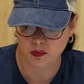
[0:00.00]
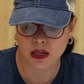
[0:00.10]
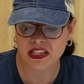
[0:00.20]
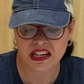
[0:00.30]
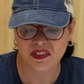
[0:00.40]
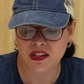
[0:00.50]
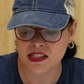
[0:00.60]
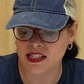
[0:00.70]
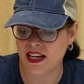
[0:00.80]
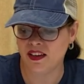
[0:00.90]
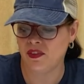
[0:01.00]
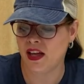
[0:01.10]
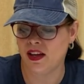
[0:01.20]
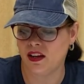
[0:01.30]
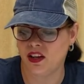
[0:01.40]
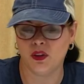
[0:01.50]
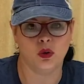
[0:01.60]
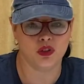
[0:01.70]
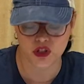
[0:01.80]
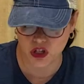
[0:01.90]
But nothing saying that an
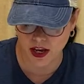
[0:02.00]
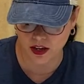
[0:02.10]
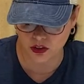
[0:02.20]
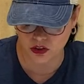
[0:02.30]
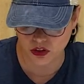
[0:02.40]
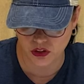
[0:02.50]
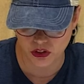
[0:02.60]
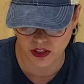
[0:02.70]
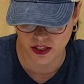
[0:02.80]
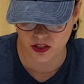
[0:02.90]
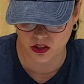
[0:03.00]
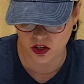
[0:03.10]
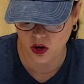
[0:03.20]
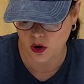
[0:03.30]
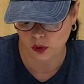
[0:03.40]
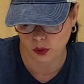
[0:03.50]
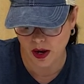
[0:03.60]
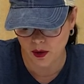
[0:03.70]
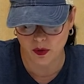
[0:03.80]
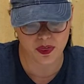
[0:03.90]
older child couldn't
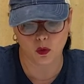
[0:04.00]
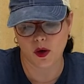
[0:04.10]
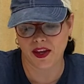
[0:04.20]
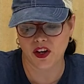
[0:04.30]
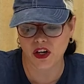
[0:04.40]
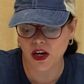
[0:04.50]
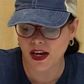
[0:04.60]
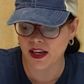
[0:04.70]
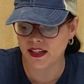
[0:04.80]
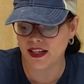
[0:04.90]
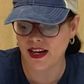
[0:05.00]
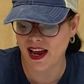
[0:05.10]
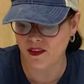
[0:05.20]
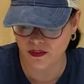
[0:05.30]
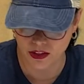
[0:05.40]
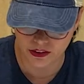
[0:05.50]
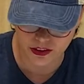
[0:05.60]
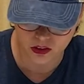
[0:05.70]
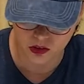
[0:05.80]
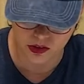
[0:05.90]
Right with the white crayon and have the
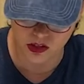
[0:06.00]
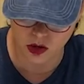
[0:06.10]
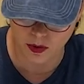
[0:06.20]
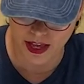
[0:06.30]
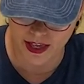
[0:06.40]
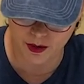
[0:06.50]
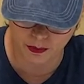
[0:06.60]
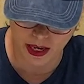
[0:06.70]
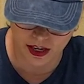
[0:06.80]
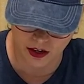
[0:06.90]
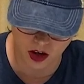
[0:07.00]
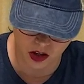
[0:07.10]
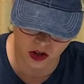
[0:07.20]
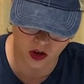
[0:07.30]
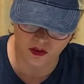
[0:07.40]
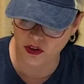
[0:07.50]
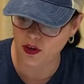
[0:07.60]
littles go ahead and paint all over